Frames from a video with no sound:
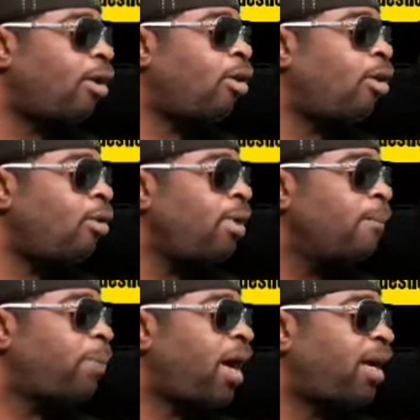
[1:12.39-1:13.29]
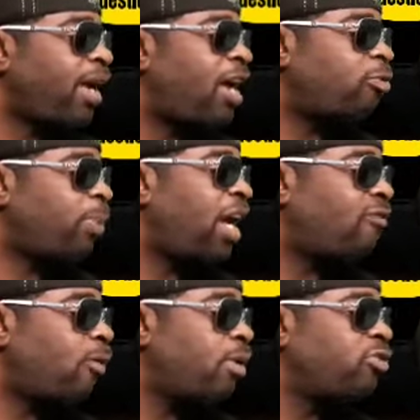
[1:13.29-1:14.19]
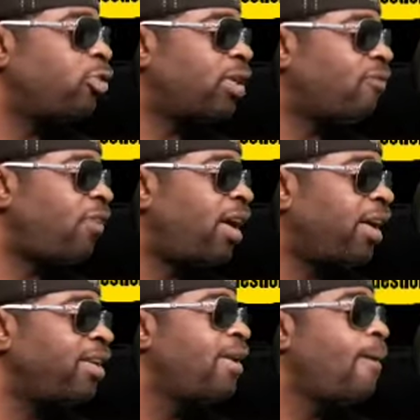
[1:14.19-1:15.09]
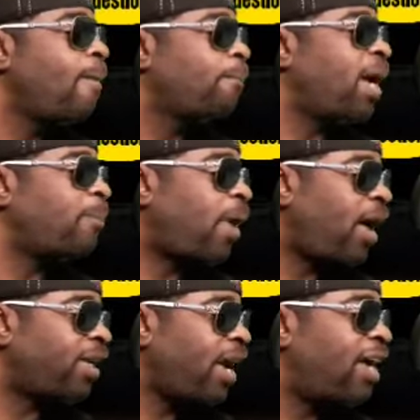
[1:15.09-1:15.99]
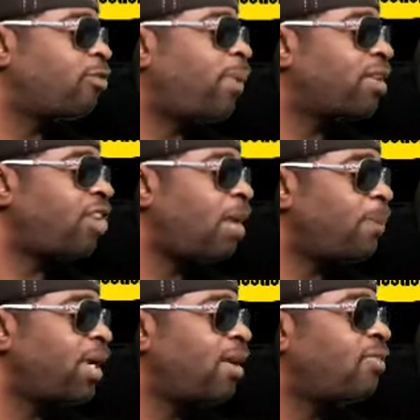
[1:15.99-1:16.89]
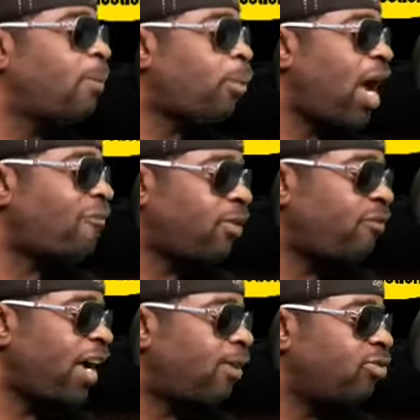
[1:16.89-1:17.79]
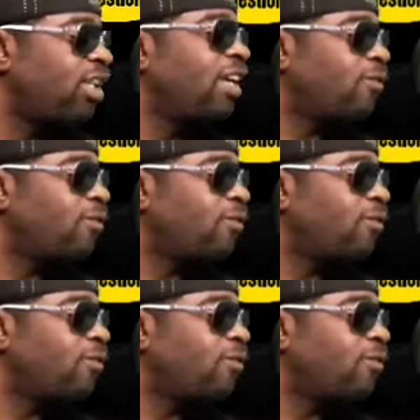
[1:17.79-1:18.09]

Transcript: All podcast platforms, you can find my podcast by typing in the Bradford Files.